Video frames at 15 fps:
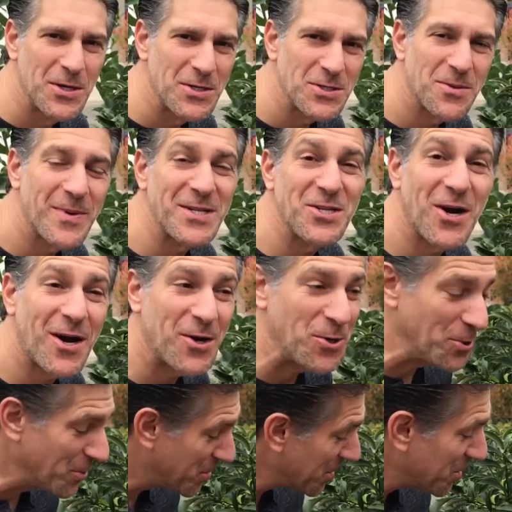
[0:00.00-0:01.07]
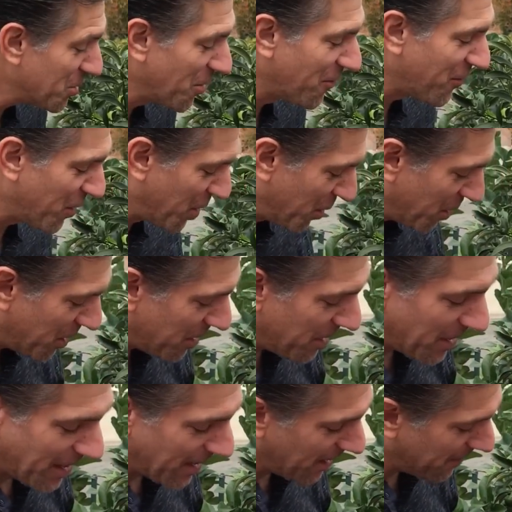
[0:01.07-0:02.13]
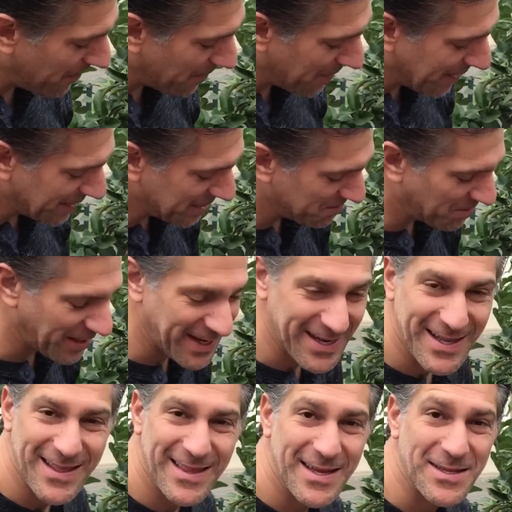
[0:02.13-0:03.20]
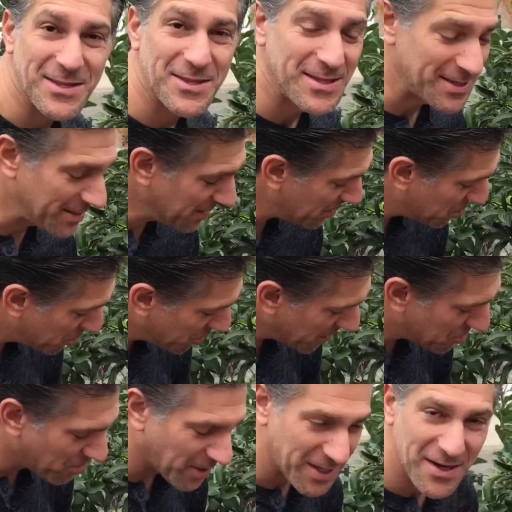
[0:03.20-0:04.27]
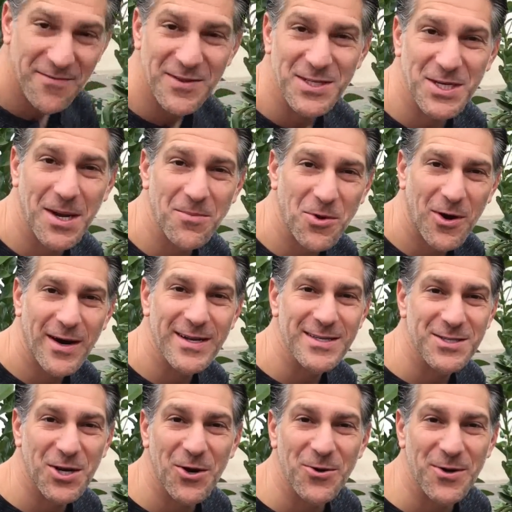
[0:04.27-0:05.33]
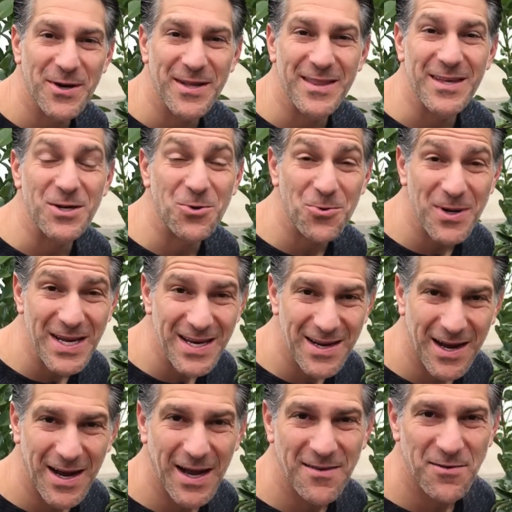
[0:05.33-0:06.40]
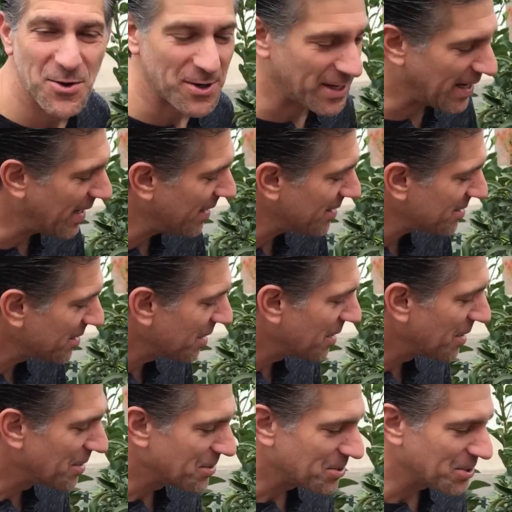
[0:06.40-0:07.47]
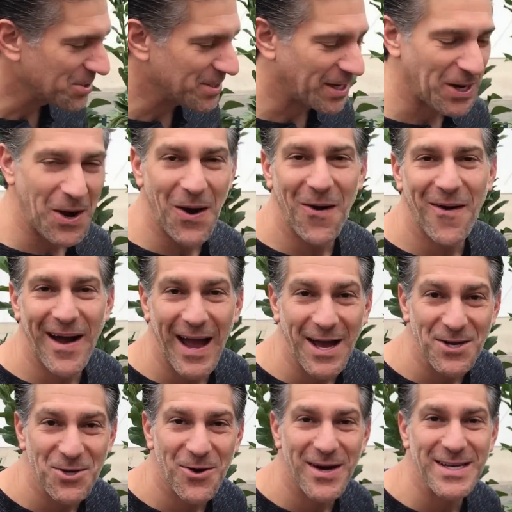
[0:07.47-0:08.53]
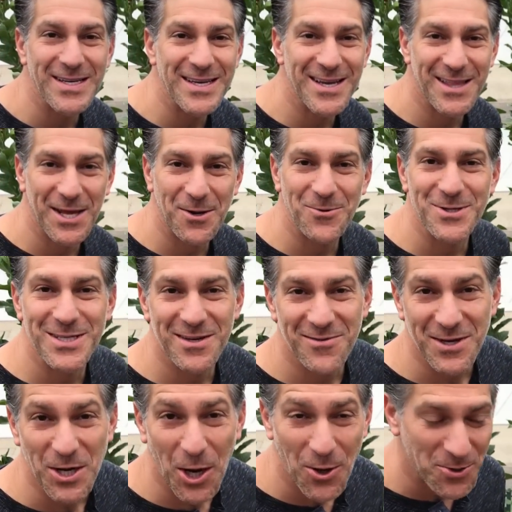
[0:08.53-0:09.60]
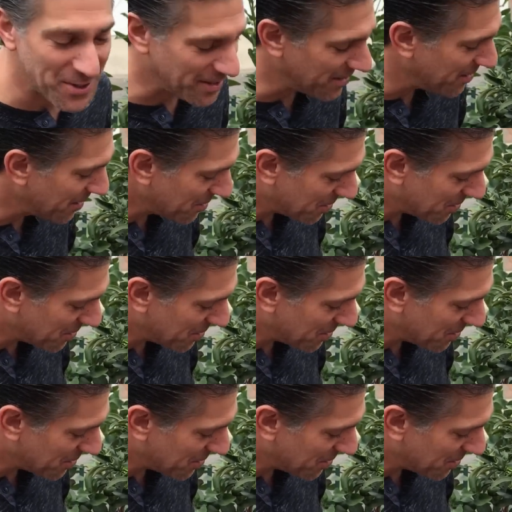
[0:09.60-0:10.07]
So my daughter, who just overheard um, me explaining that the tree trunk of this kumquat is coated in the green IV Organics, she was like, oh, I had no idea that it was even coated.